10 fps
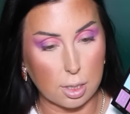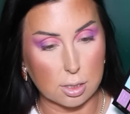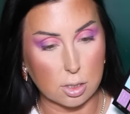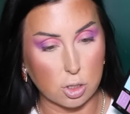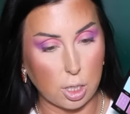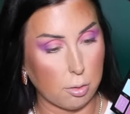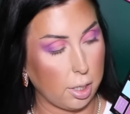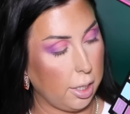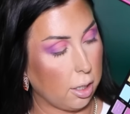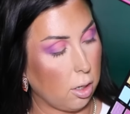this shade
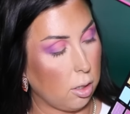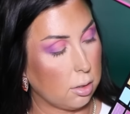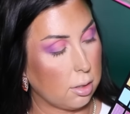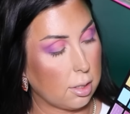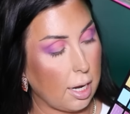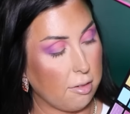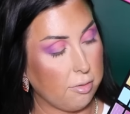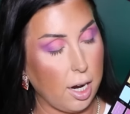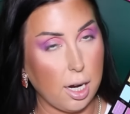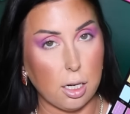right here called
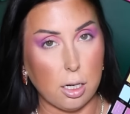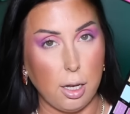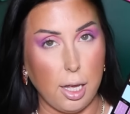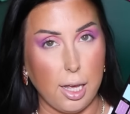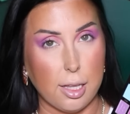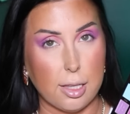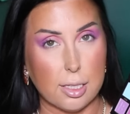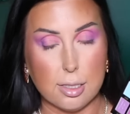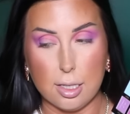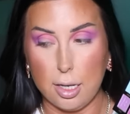Sapphire.
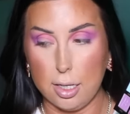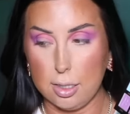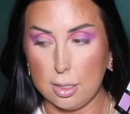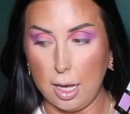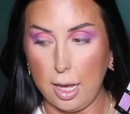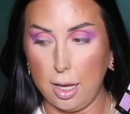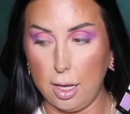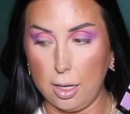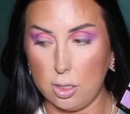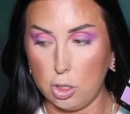This is
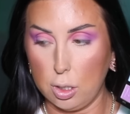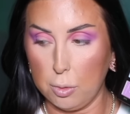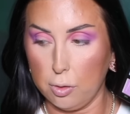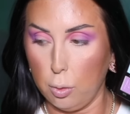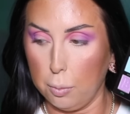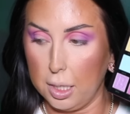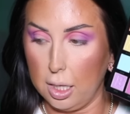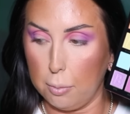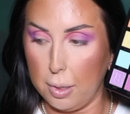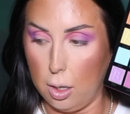a shimmer
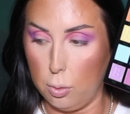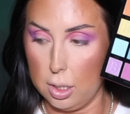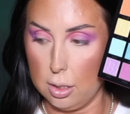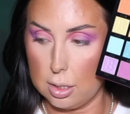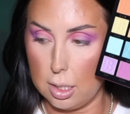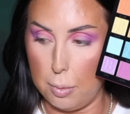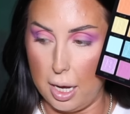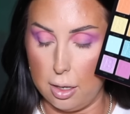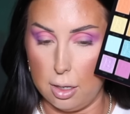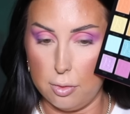formula. Am I holding this up
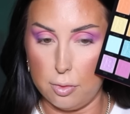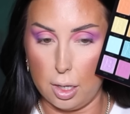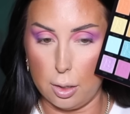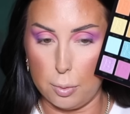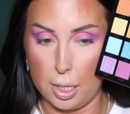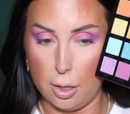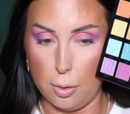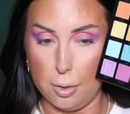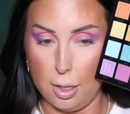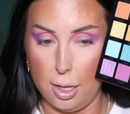high enough? There we
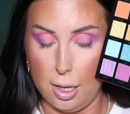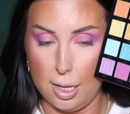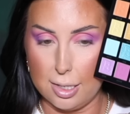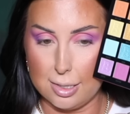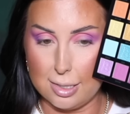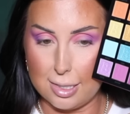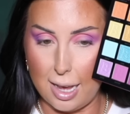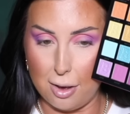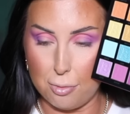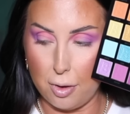go.
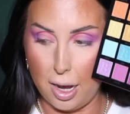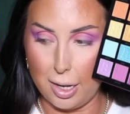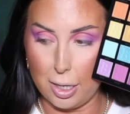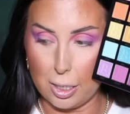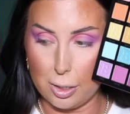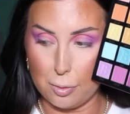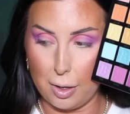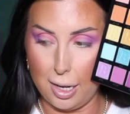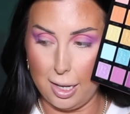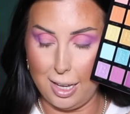Sapphire
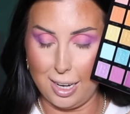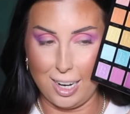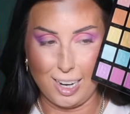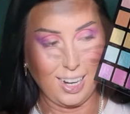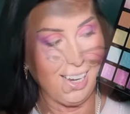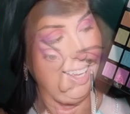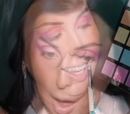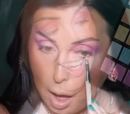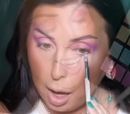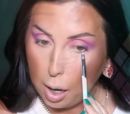right here.
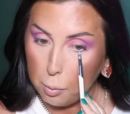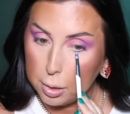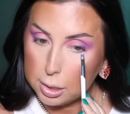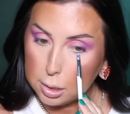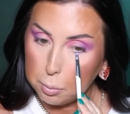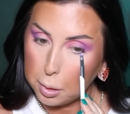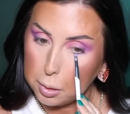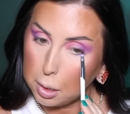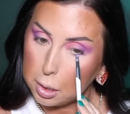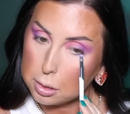I want to
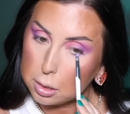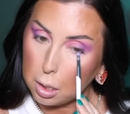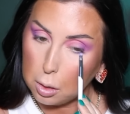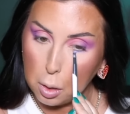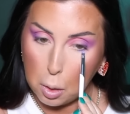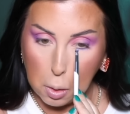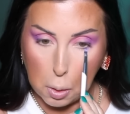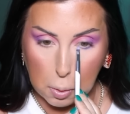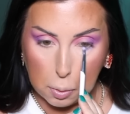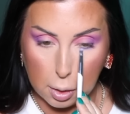put this
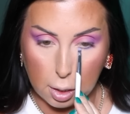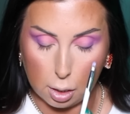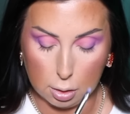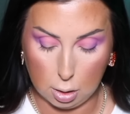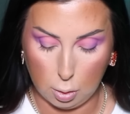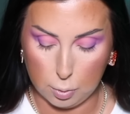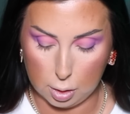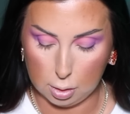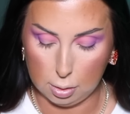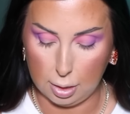along the
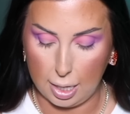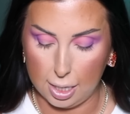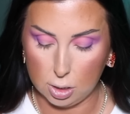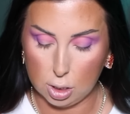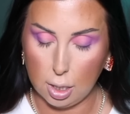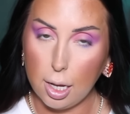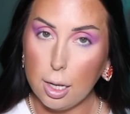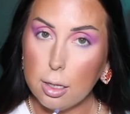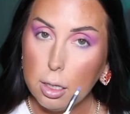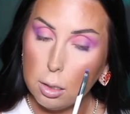lower lash
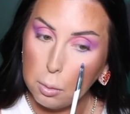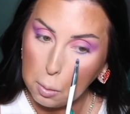line.